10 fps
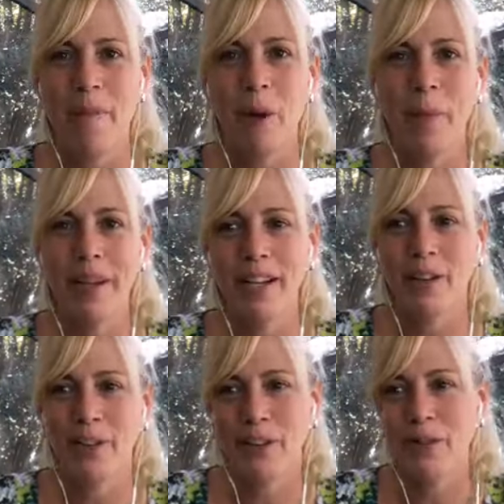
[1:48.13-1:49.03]

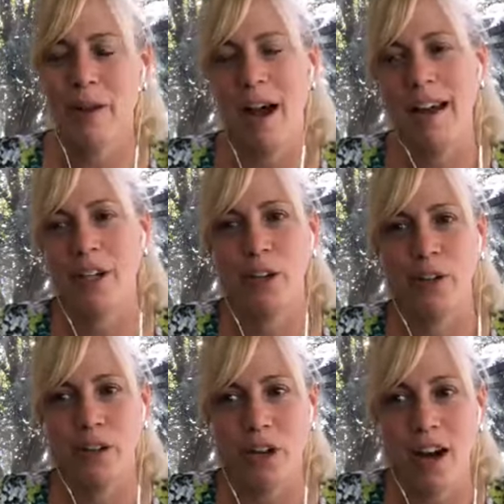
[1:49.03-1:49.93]
mobilities for issues
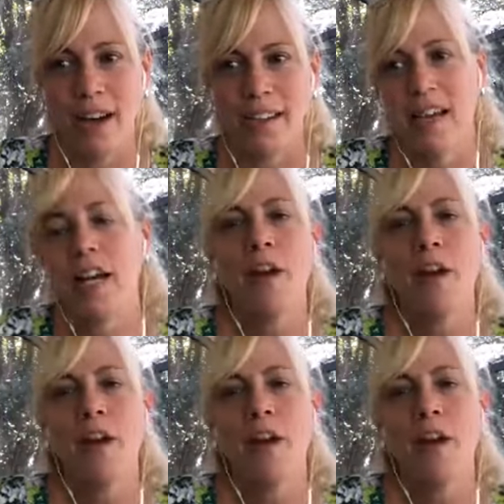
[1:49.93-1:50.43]
in dogs.